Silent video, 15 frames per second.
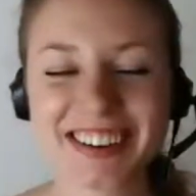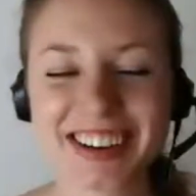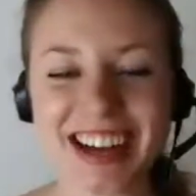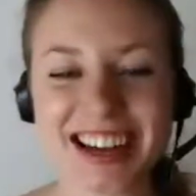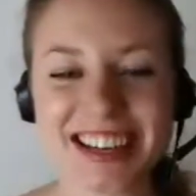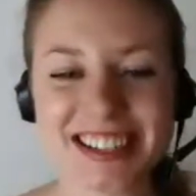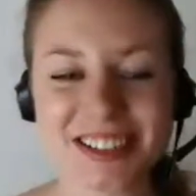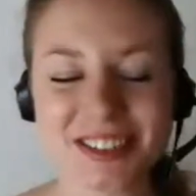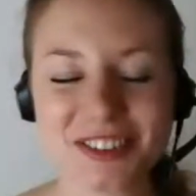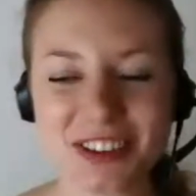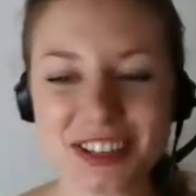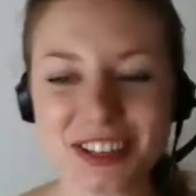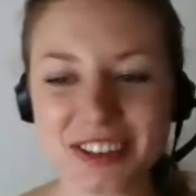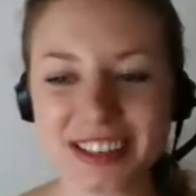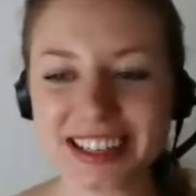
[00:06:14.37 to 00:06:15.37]
Okay, so
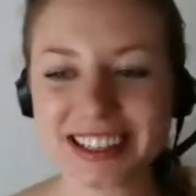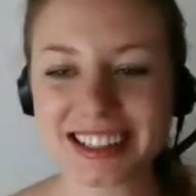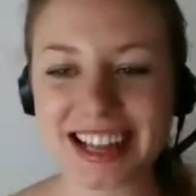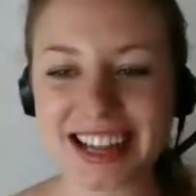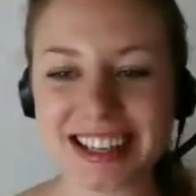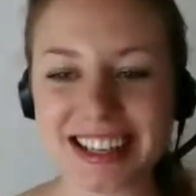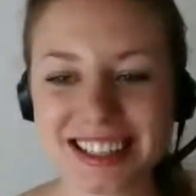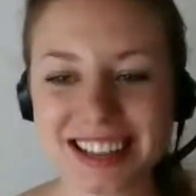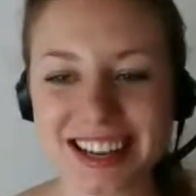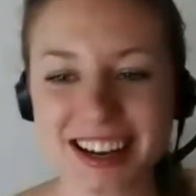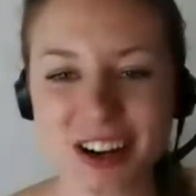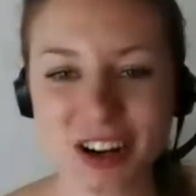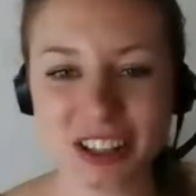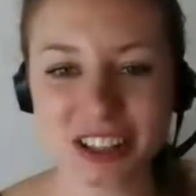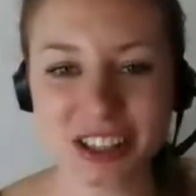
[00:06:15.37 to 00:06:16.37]
we're doing a class today
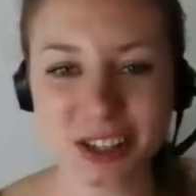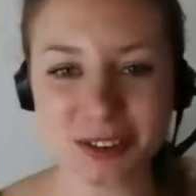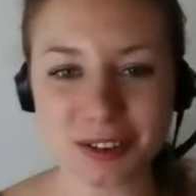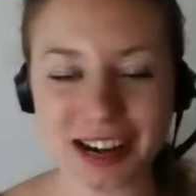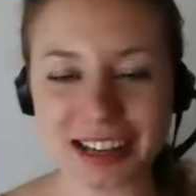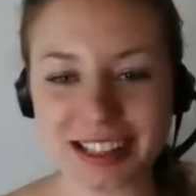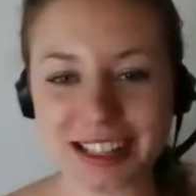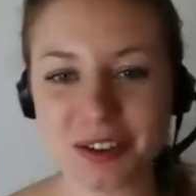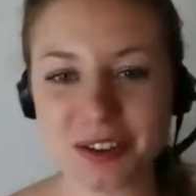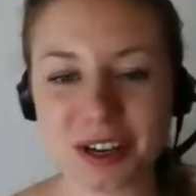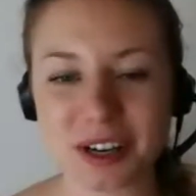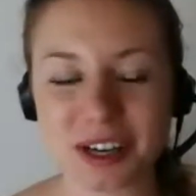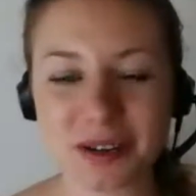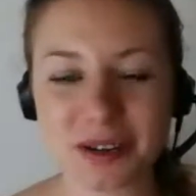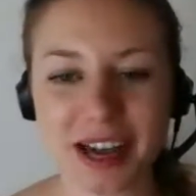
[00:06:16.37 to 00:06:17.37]
called Correct It.
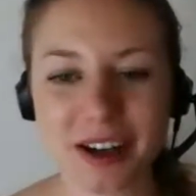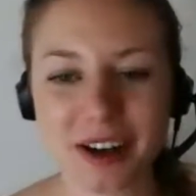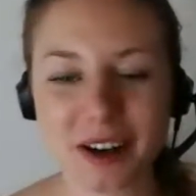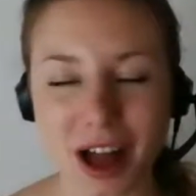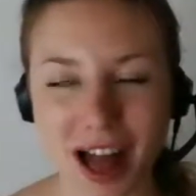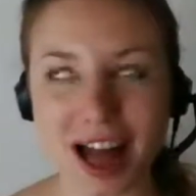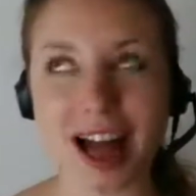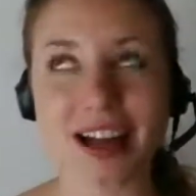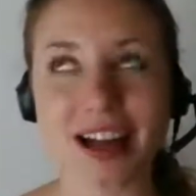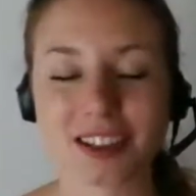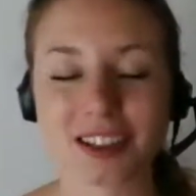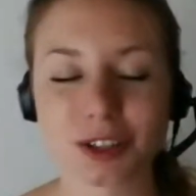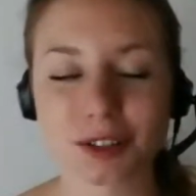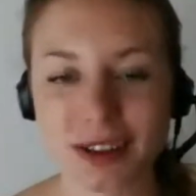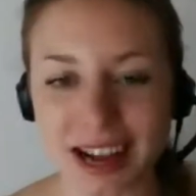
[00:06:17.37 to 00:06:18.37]
We're going to
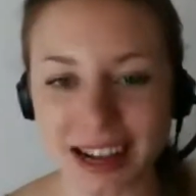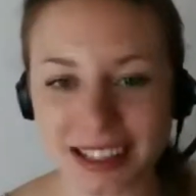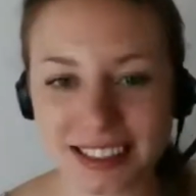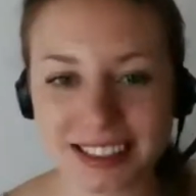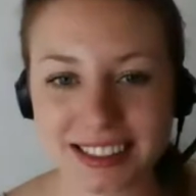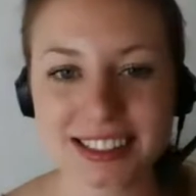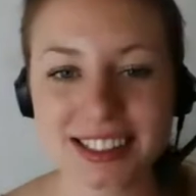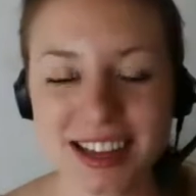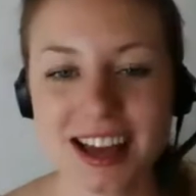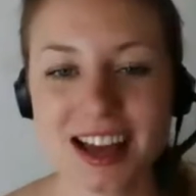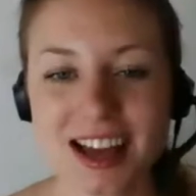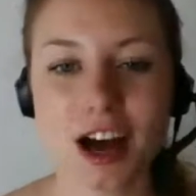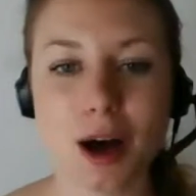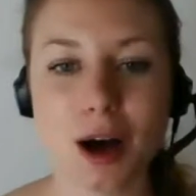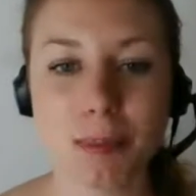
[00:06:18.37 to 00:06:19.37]
correct
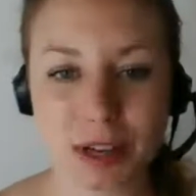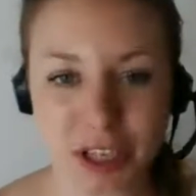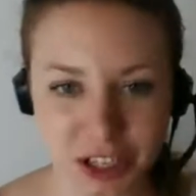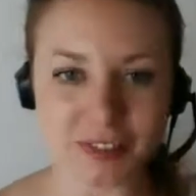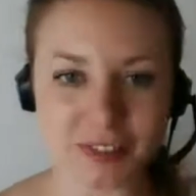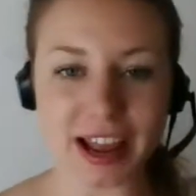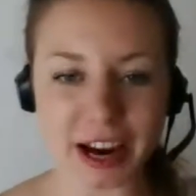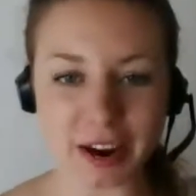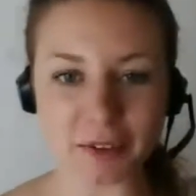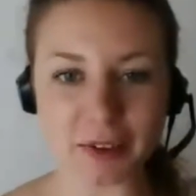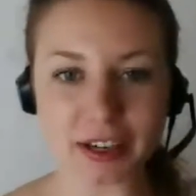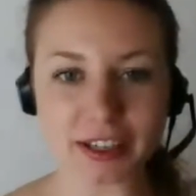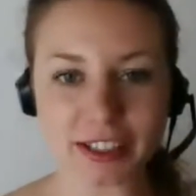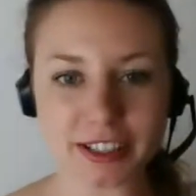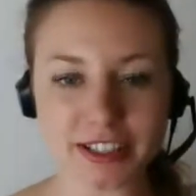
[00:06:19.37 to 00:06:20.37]
a bunch of
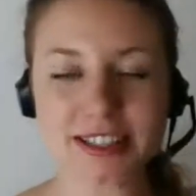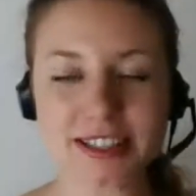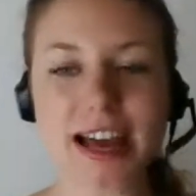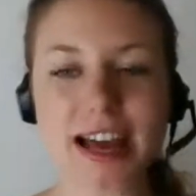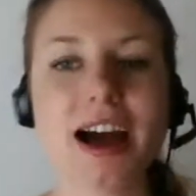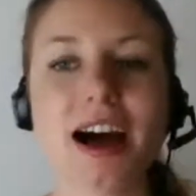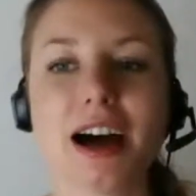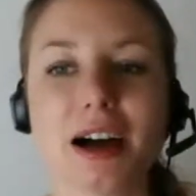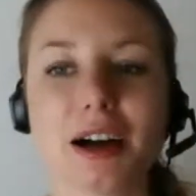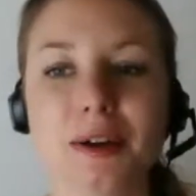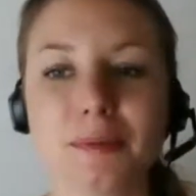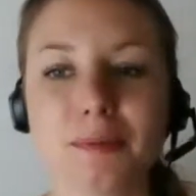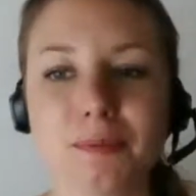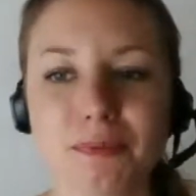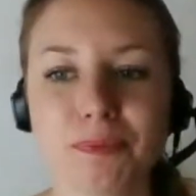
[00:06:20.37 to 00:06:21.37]
errors,
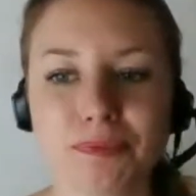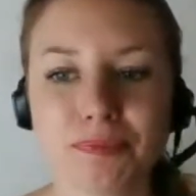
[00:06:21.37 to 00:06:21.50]
and